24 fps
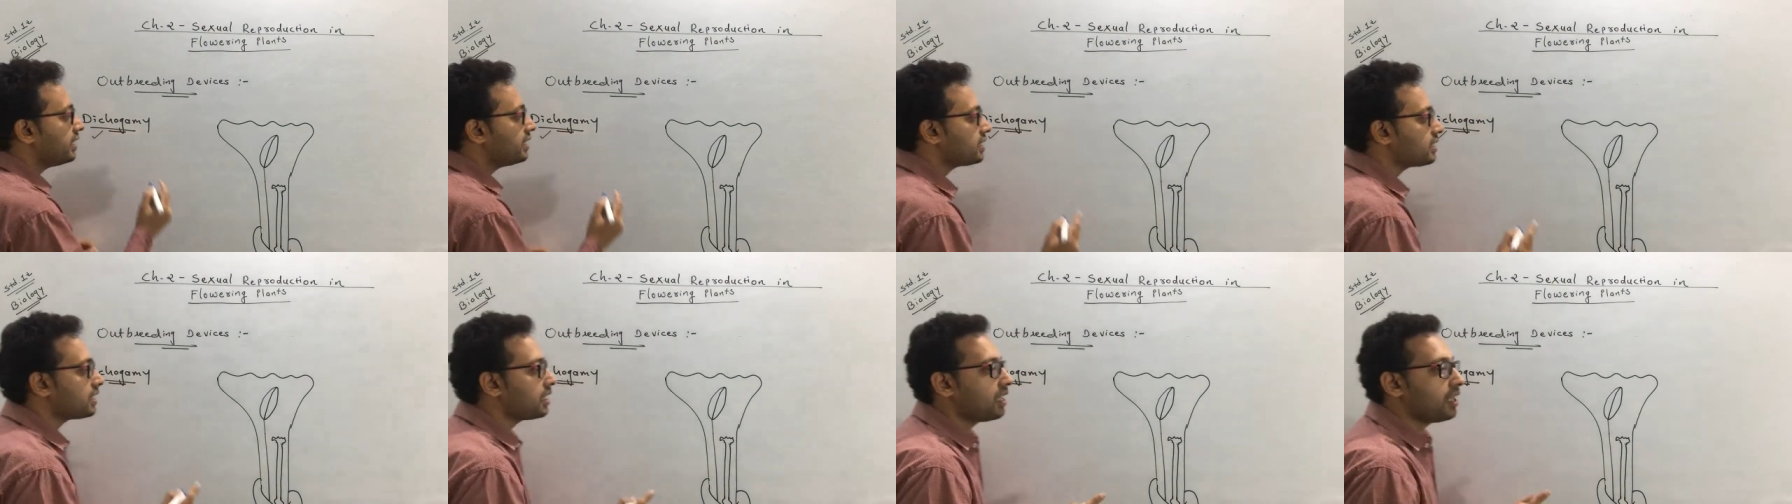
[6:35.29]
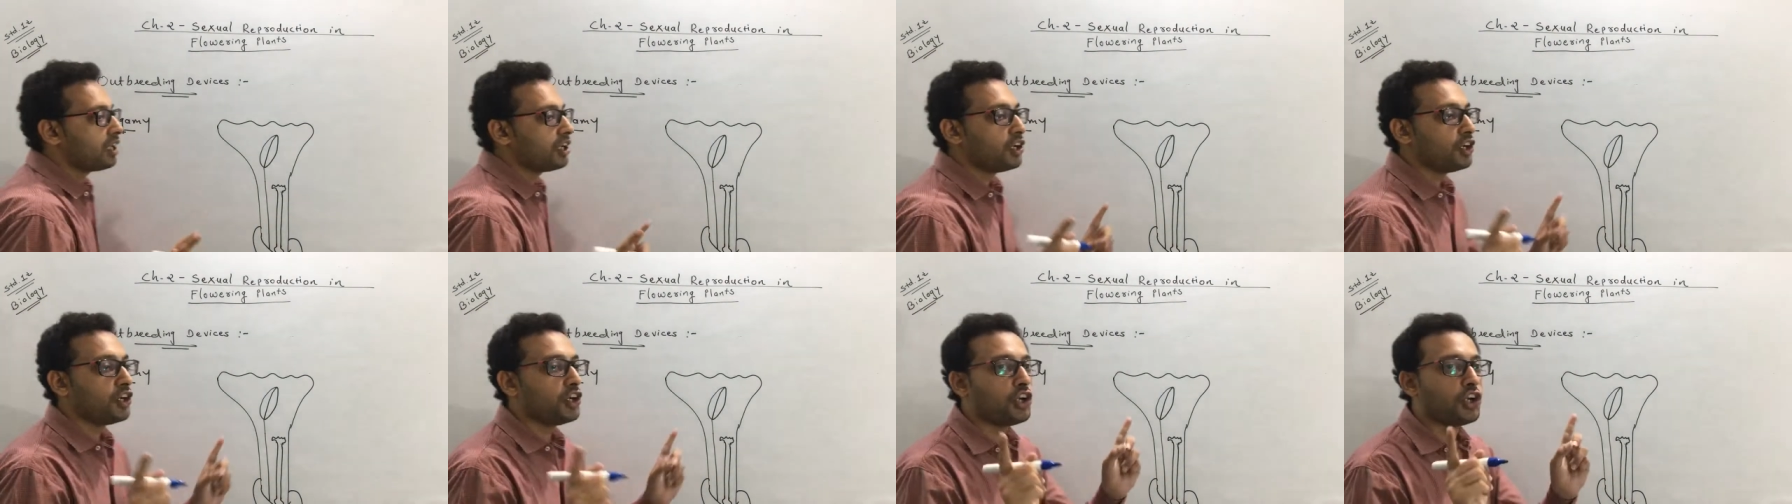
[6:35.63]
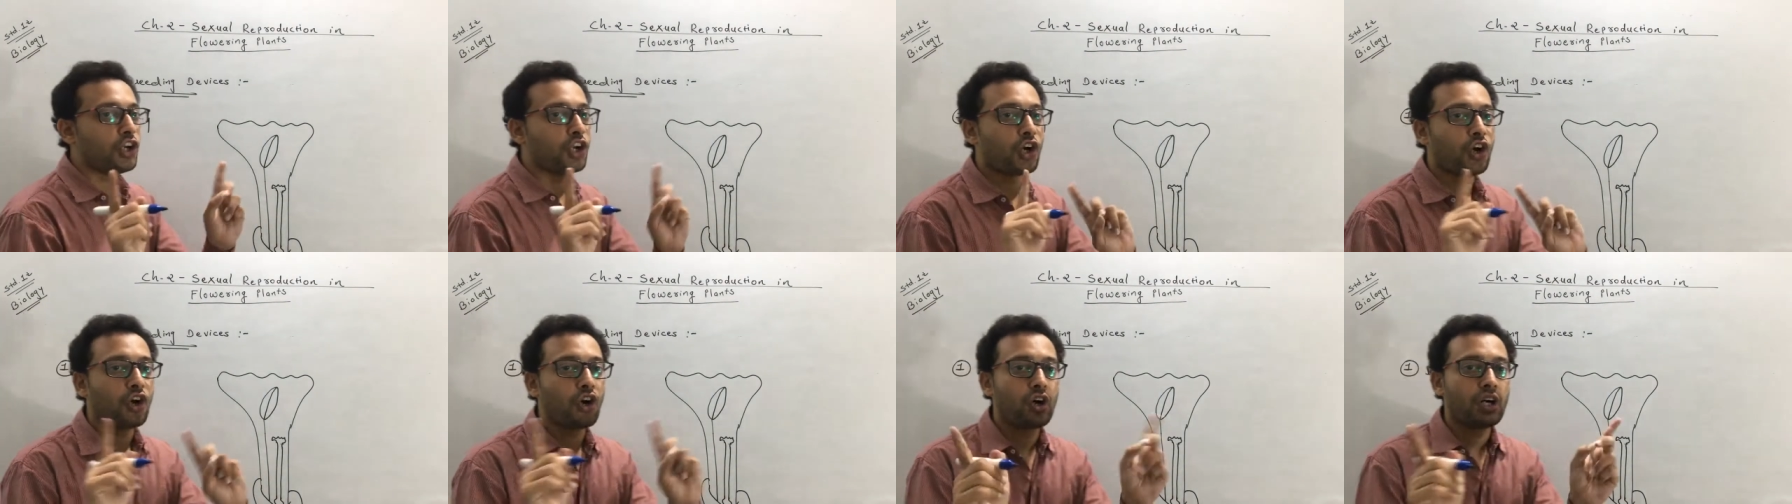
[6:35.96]
is
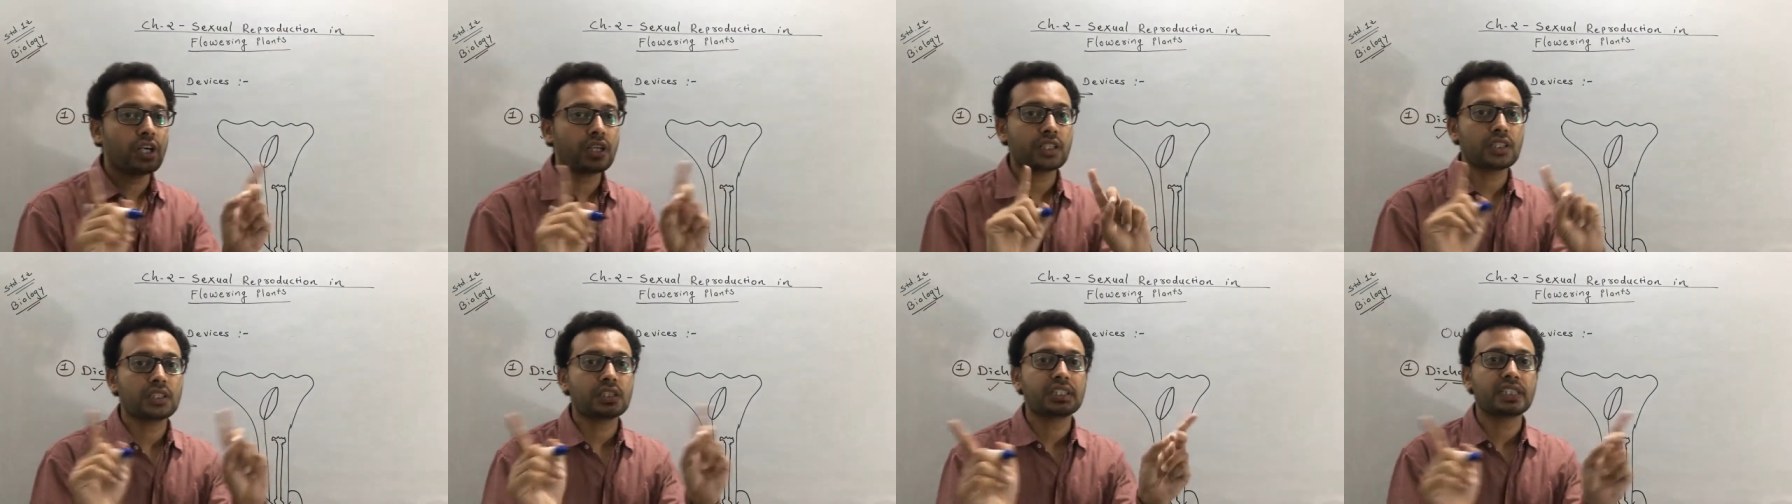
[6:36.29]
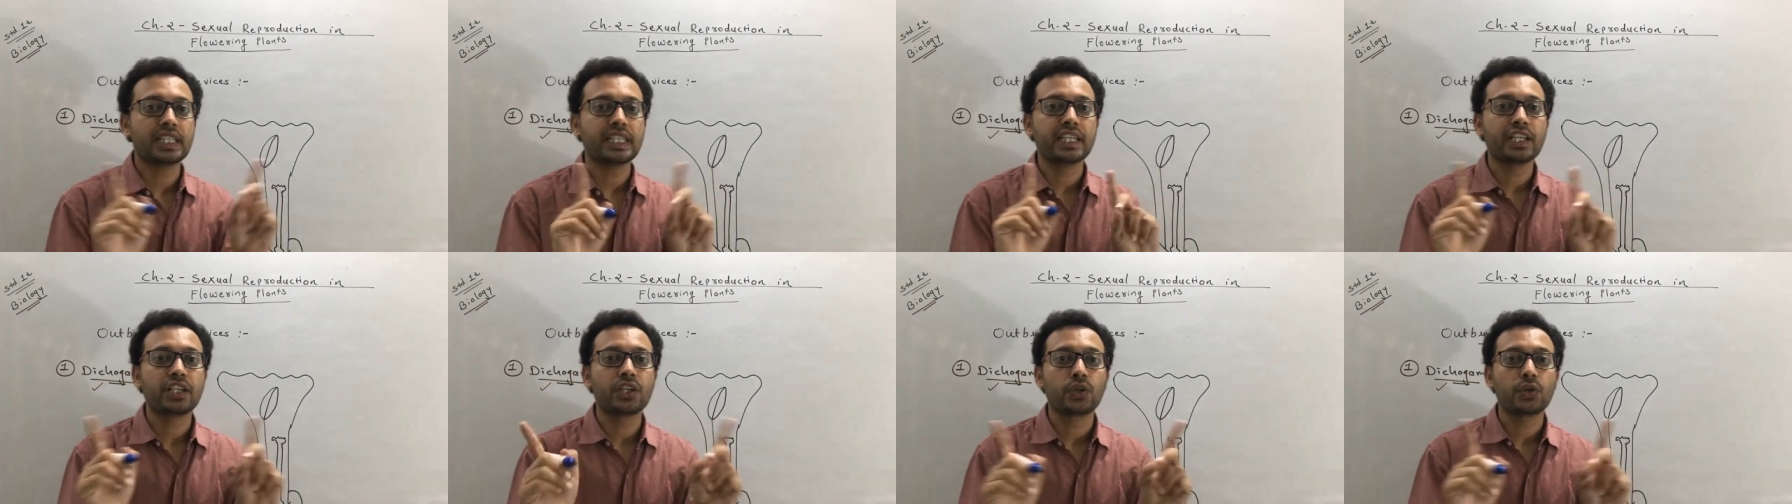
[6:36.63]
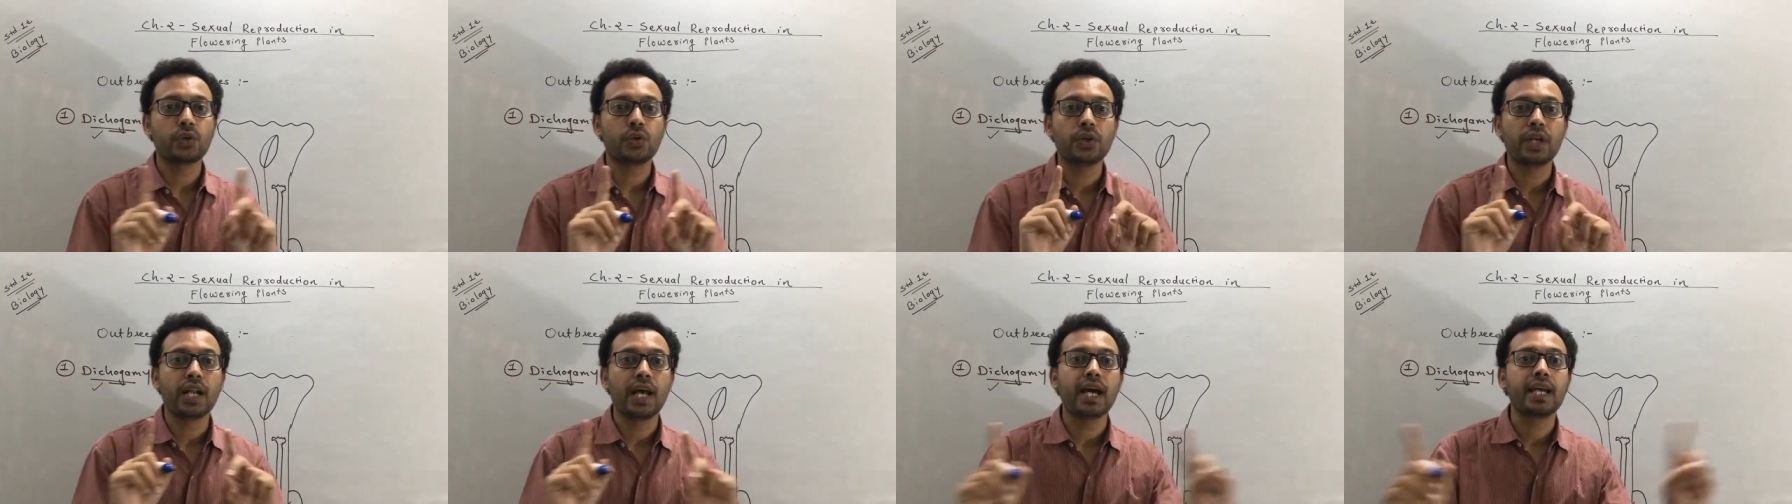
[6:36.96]
not
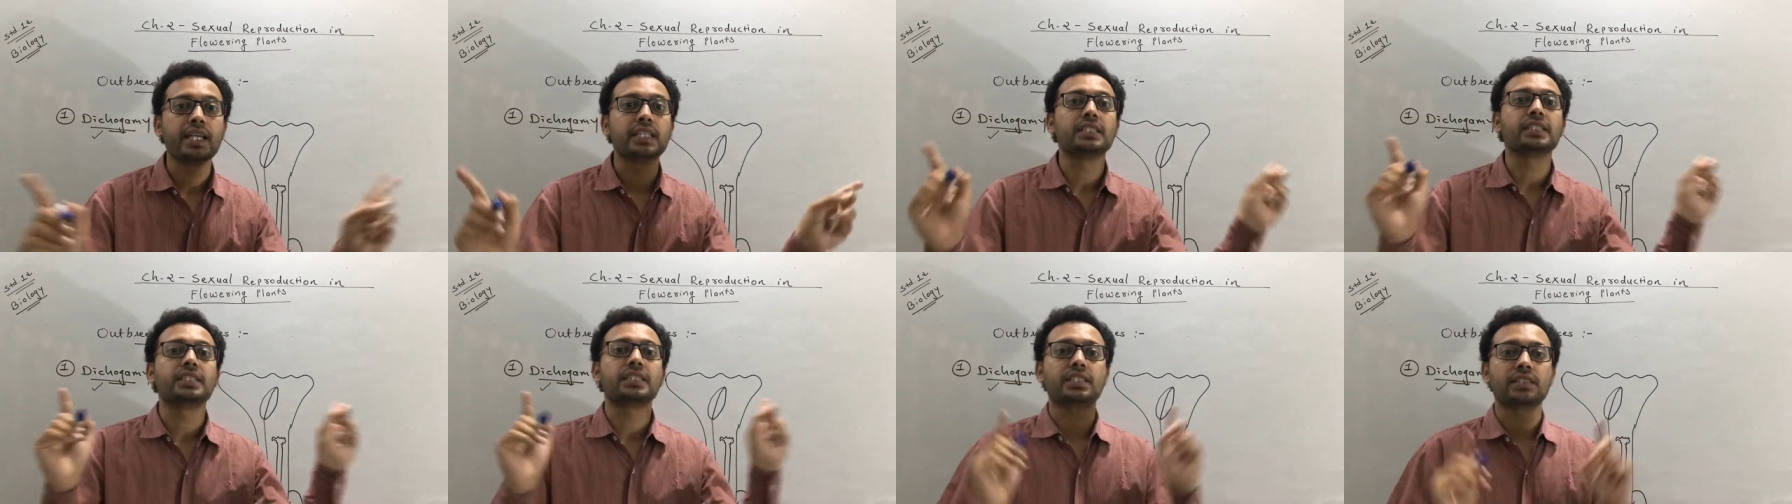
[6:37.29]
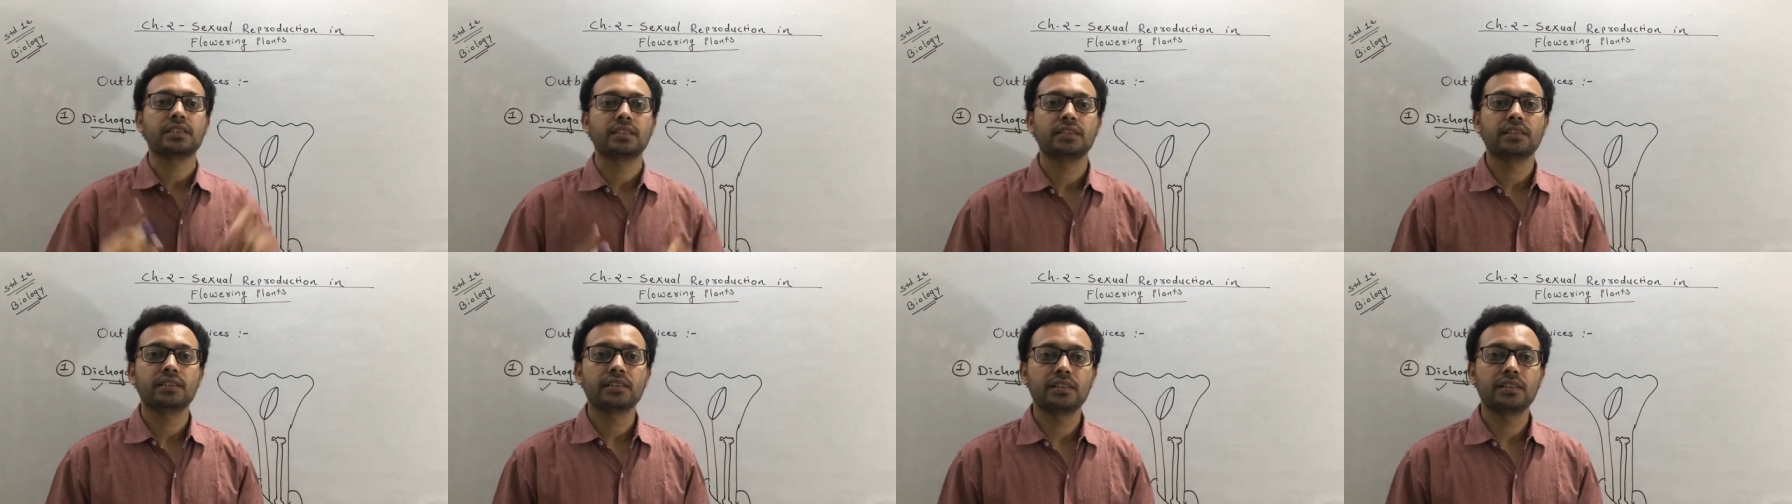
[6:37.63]
synchronized.